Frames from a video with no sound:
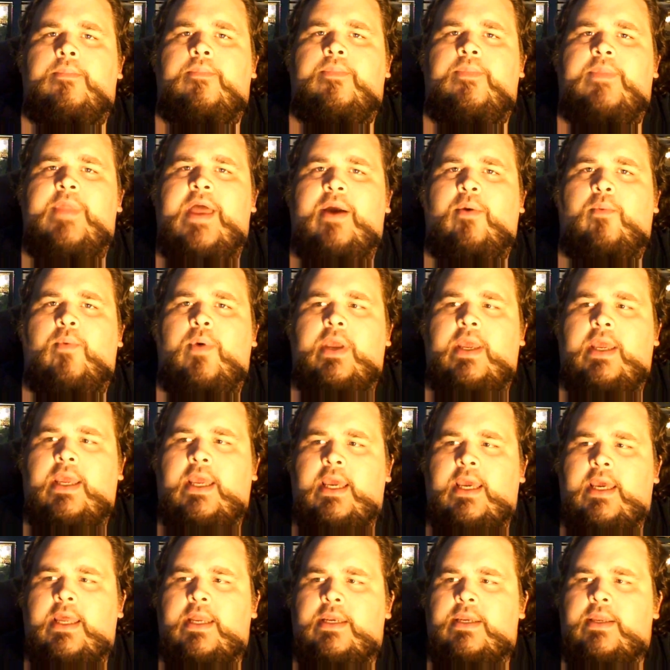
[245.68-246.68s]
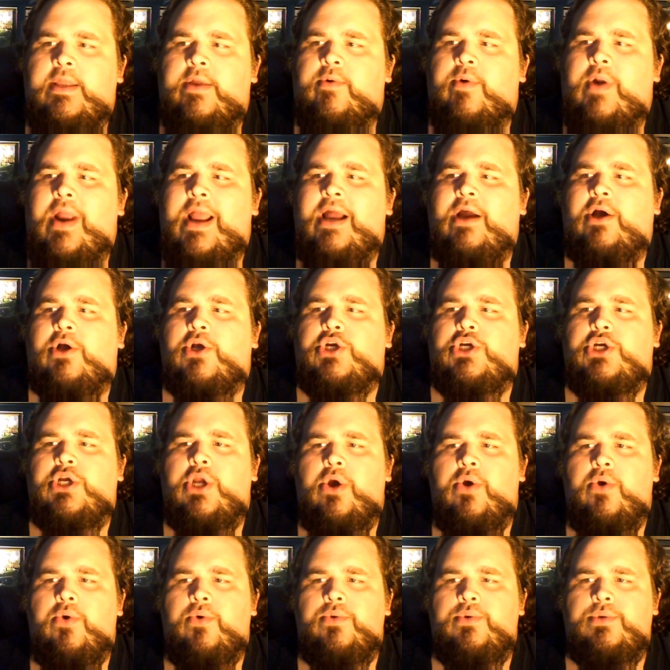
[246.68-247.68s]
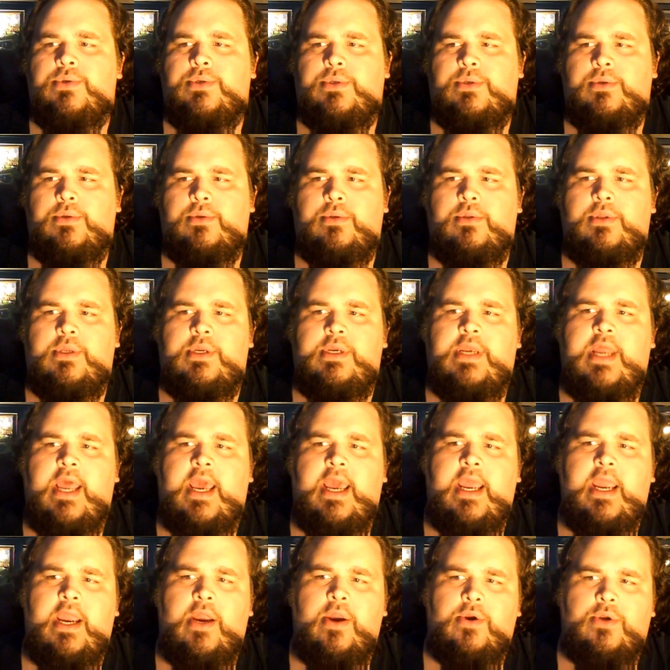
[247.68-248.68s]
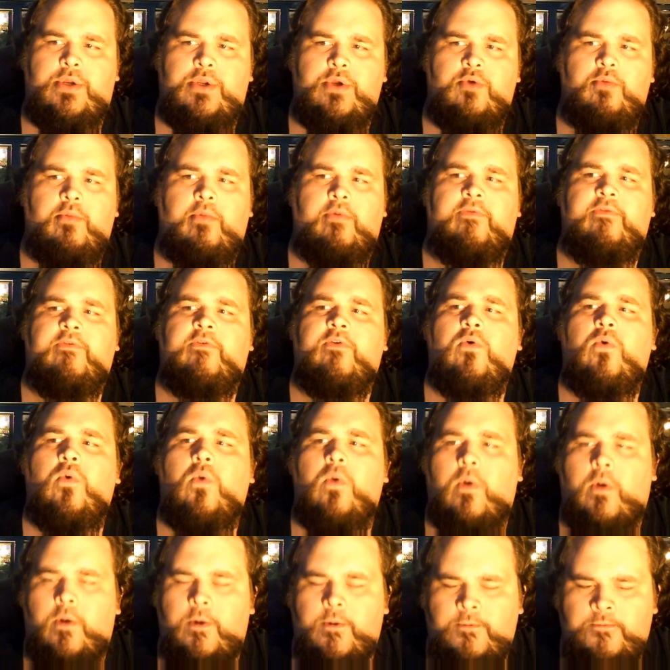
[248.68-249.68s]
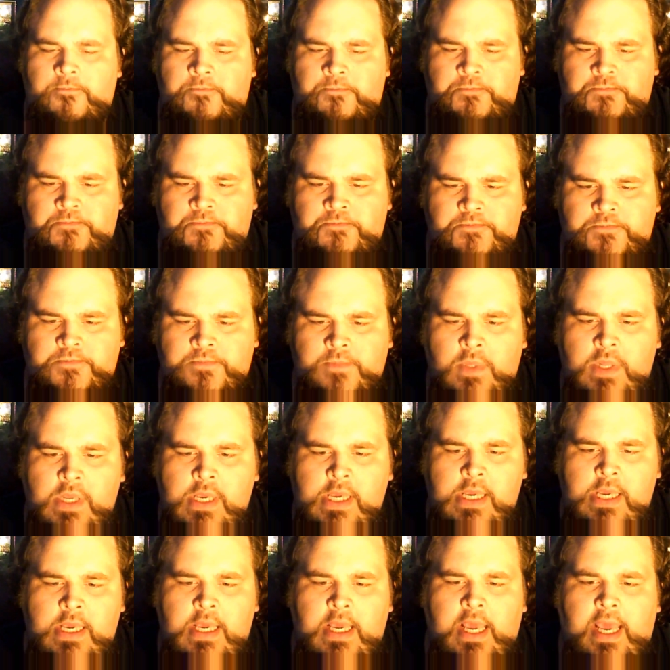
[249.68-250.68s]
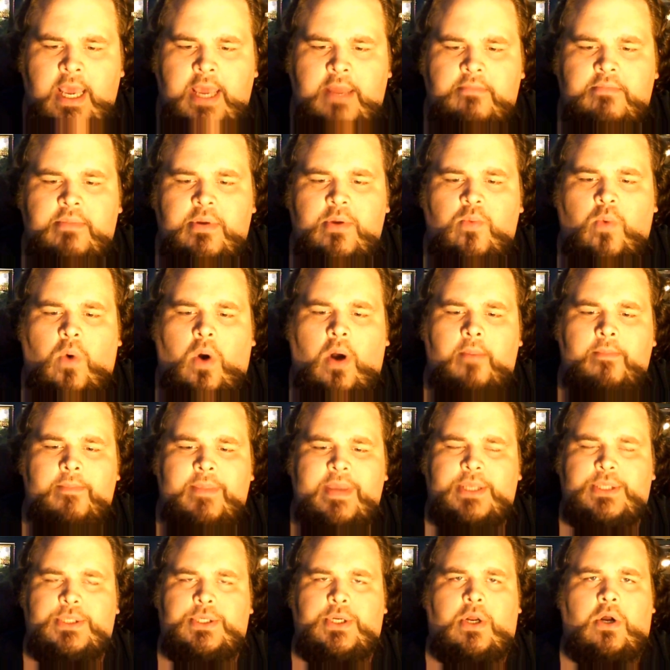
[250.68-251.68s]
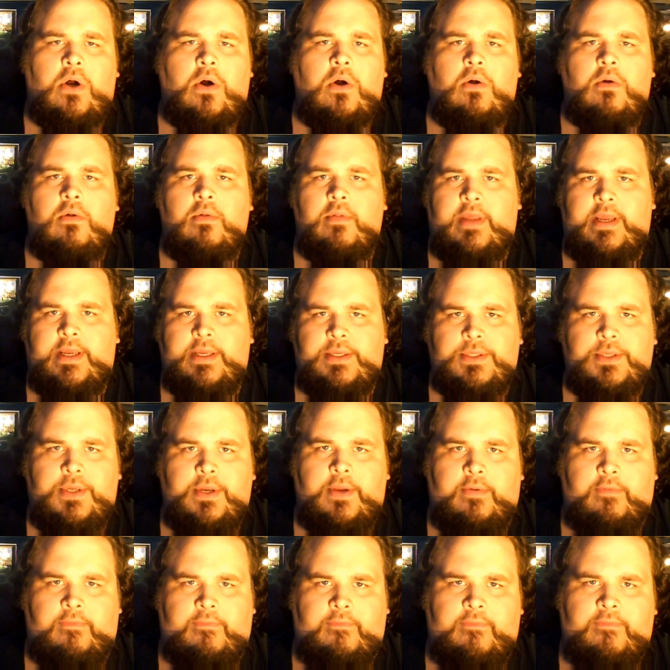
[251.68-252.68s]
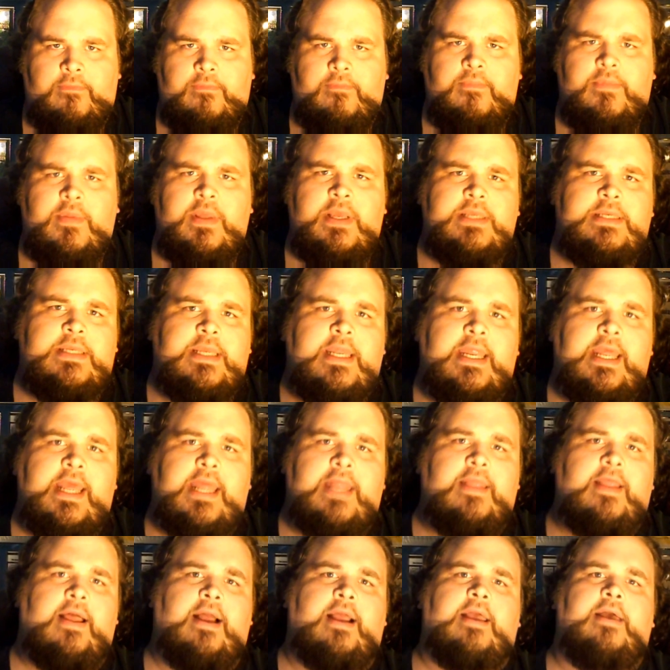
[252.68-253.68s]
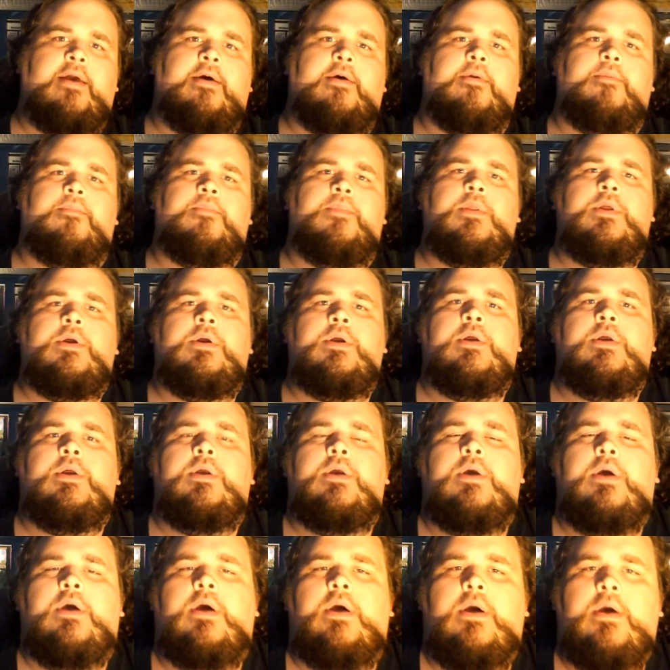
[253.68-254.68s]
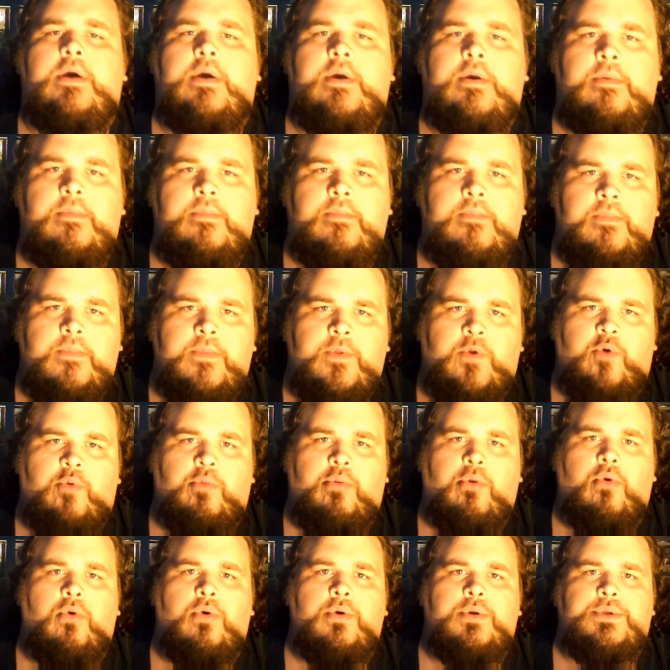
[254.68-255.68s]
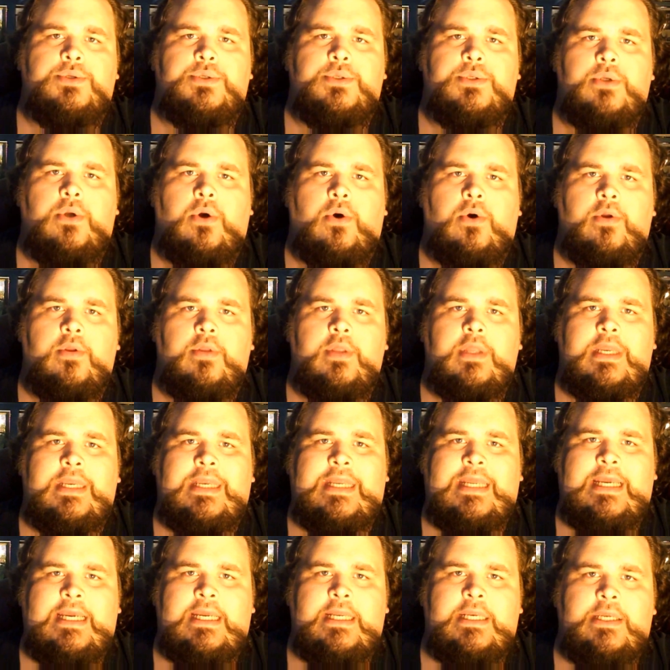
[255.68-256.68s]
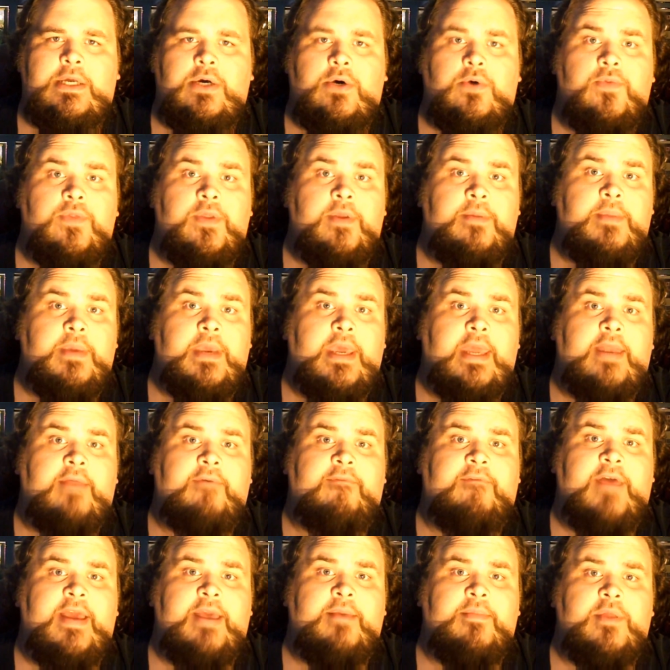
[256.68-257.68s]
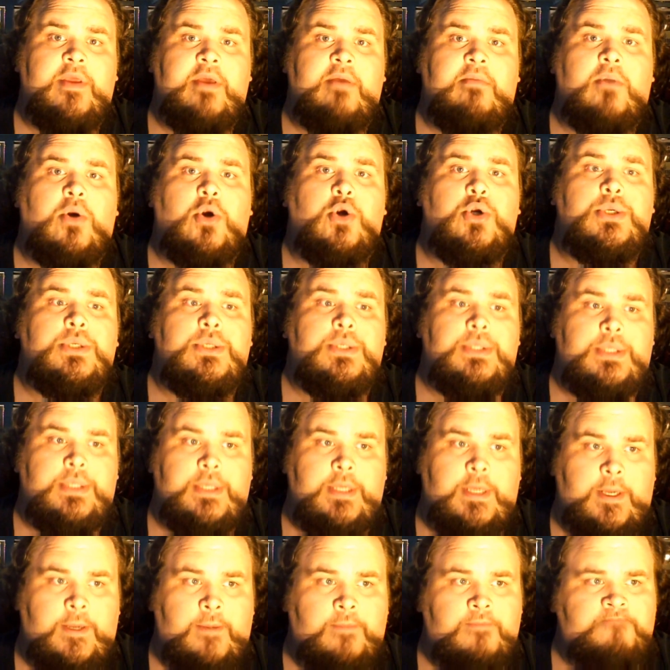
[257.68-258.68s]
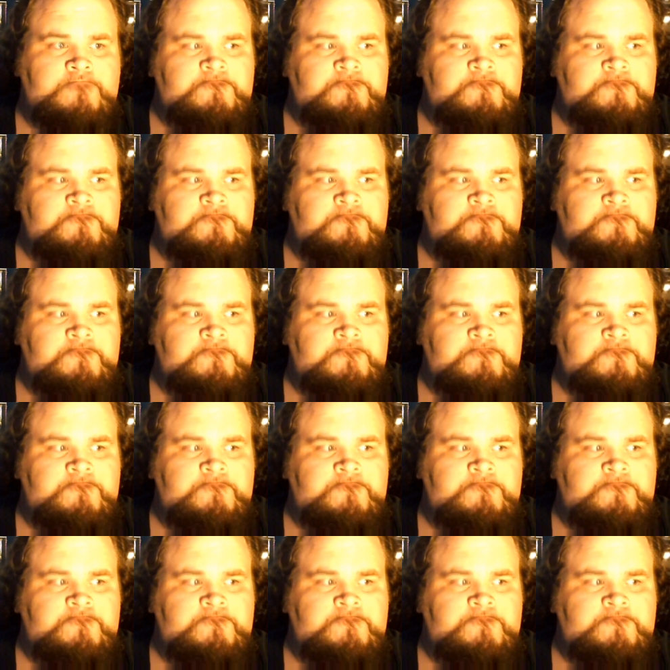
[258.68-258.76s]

that weekend. There were house shows the day or two before, and Benoit missed all that stuff. They said he had like the reports are that he had told them he had a family emergency,